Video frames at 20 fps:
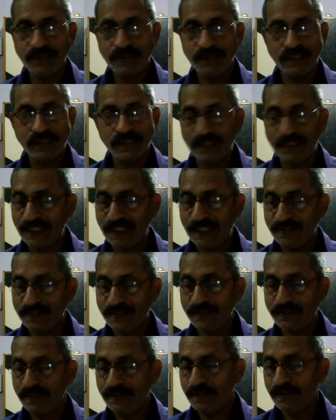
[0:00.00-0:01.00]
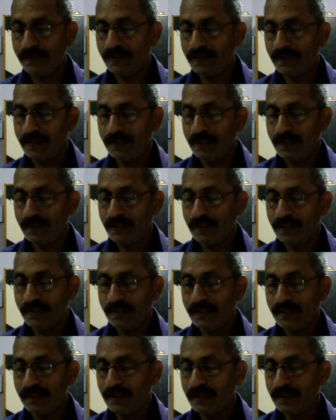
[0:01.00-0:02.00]
Thus,
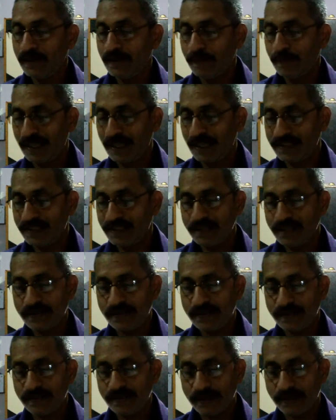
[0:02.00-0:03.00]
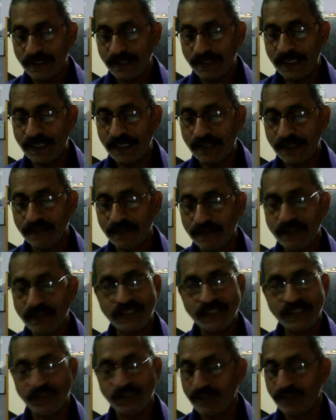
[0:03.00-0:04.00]
places near the
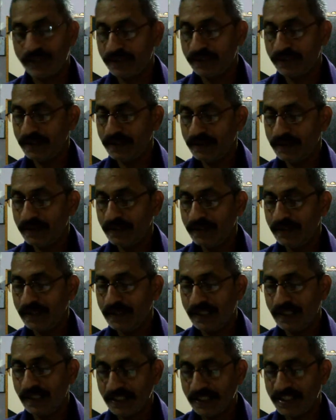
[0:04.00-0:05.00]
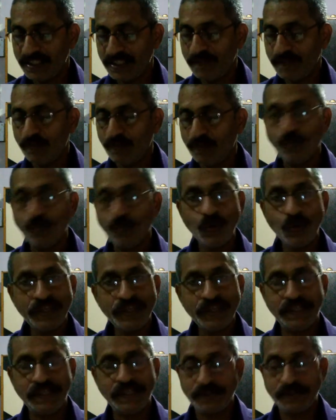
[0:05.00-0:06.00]
equator receive more
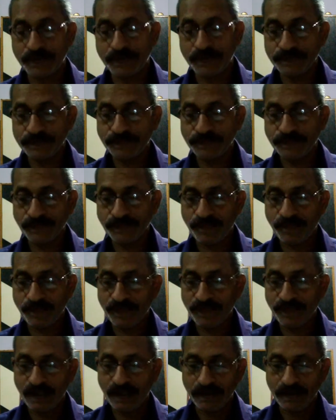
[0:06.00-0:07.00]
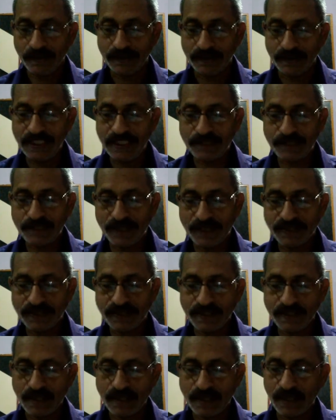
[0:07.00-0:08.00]
heat. These
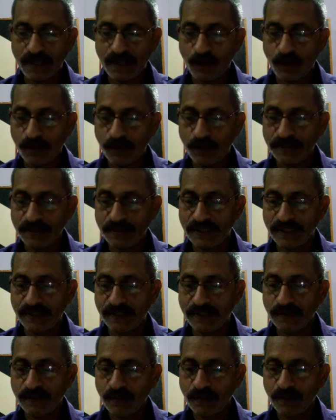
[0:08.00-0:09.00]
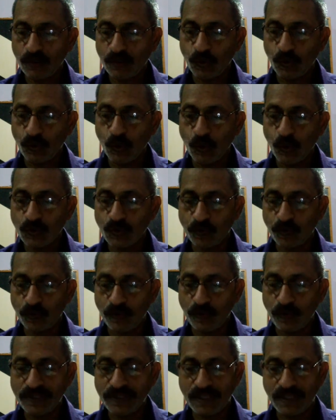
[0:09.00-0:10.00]
places are hotter than those
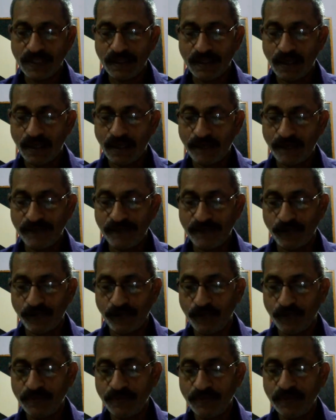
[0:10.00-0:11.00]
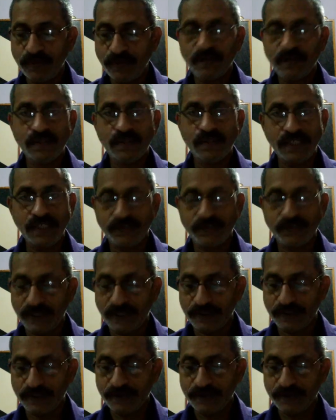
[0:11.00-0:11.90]
which are away from the equator.